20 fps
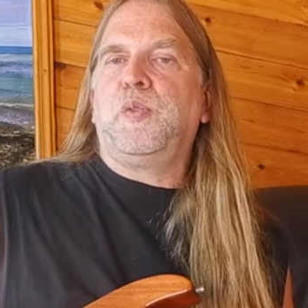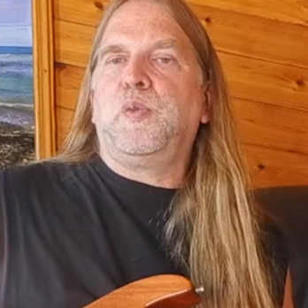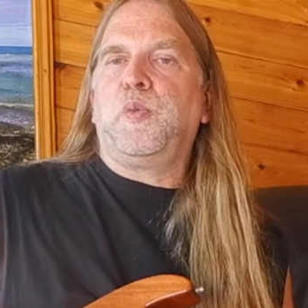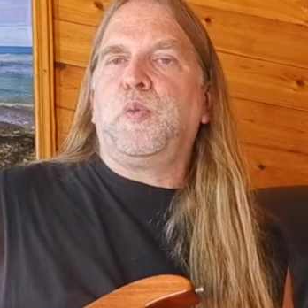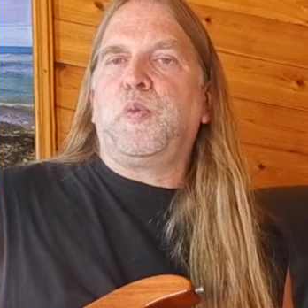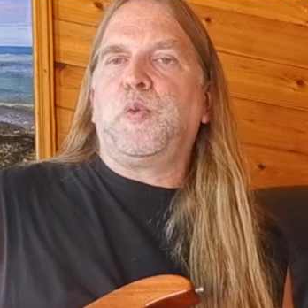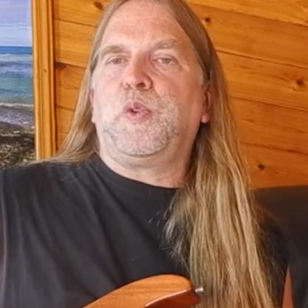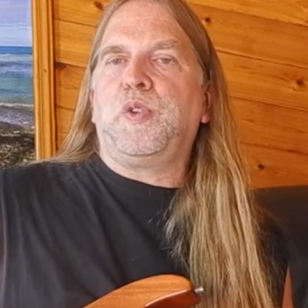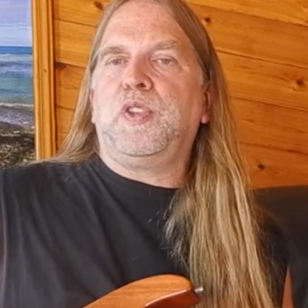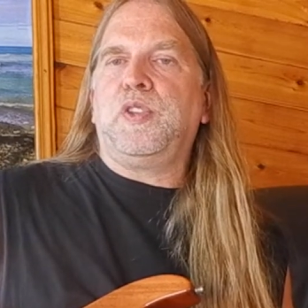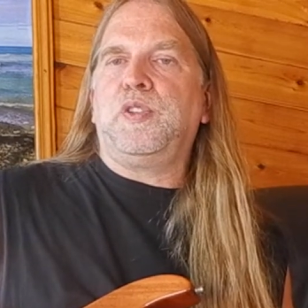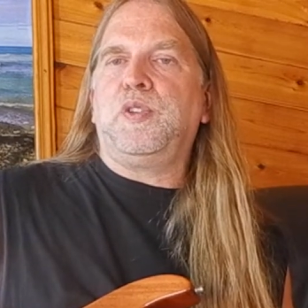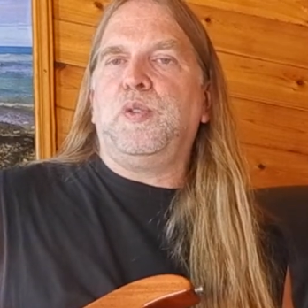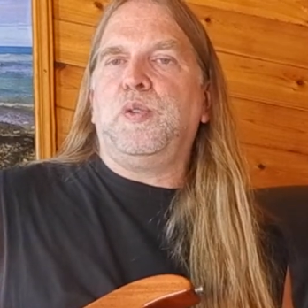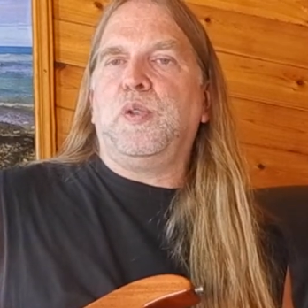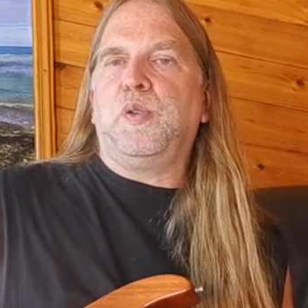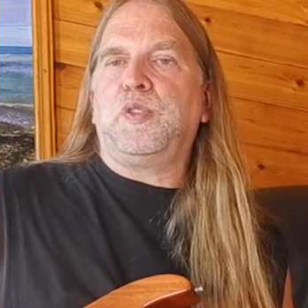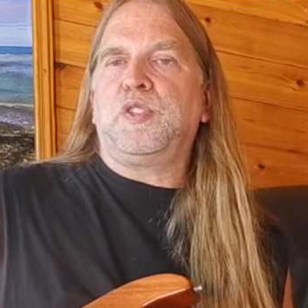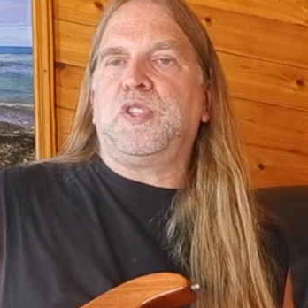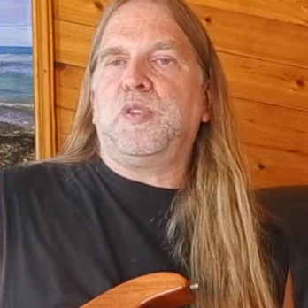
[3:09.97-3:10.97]
were the two
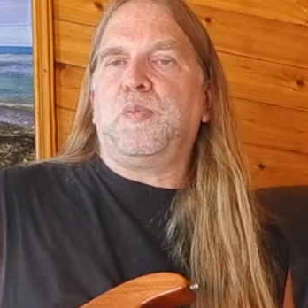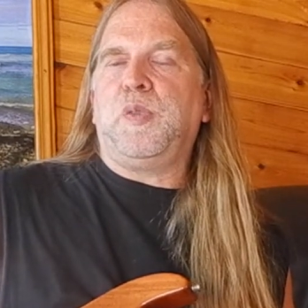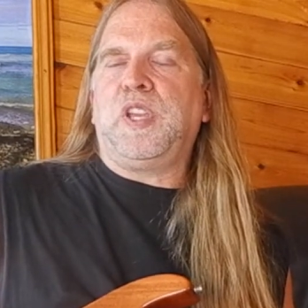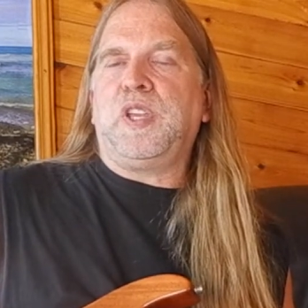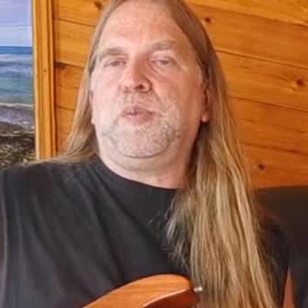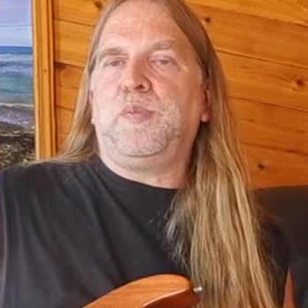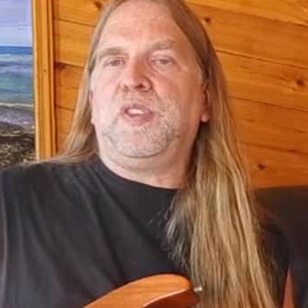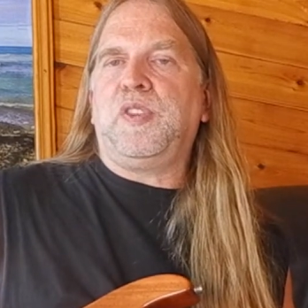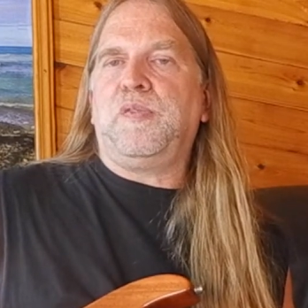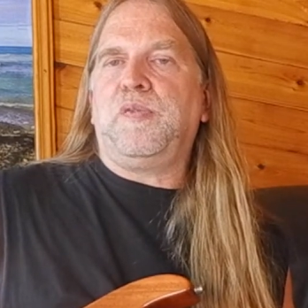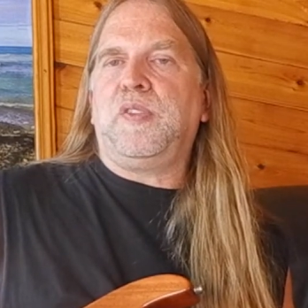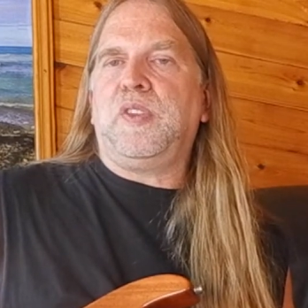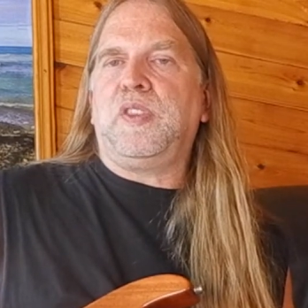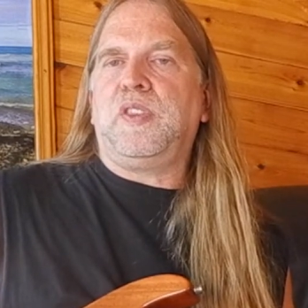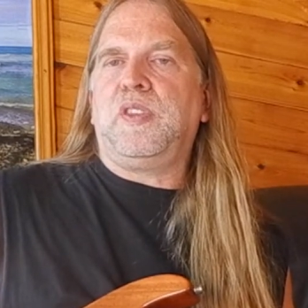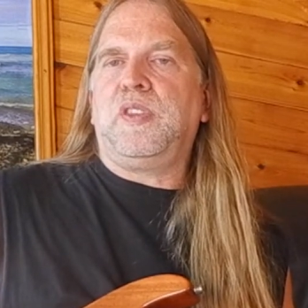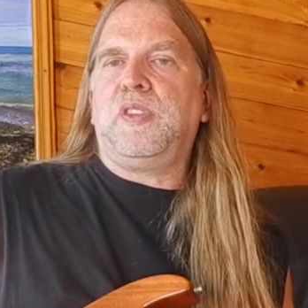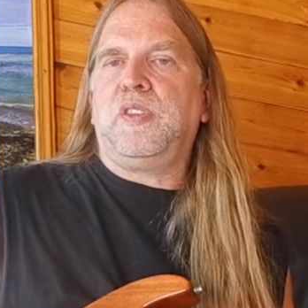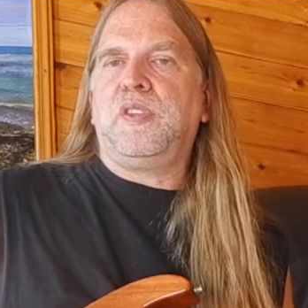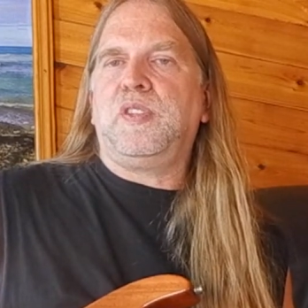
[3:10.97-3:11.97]
notes that make up the fifth.